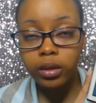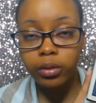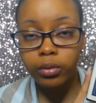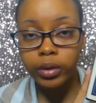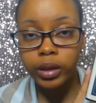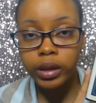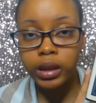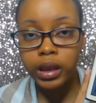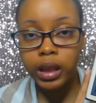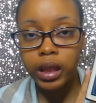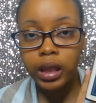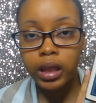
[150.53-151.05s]

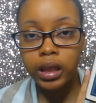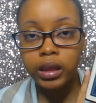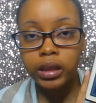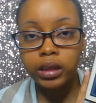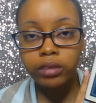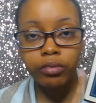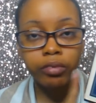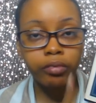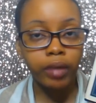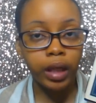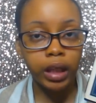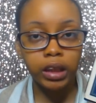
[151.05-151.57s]
Lewis, and
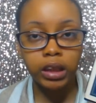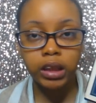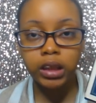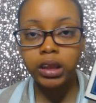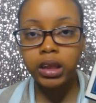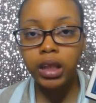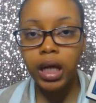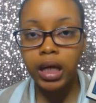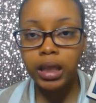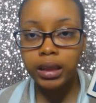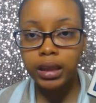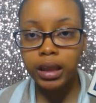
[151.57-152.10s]
it's Reflections
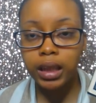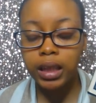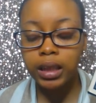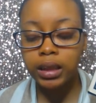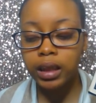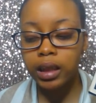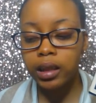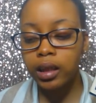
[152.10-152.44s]
and Essays.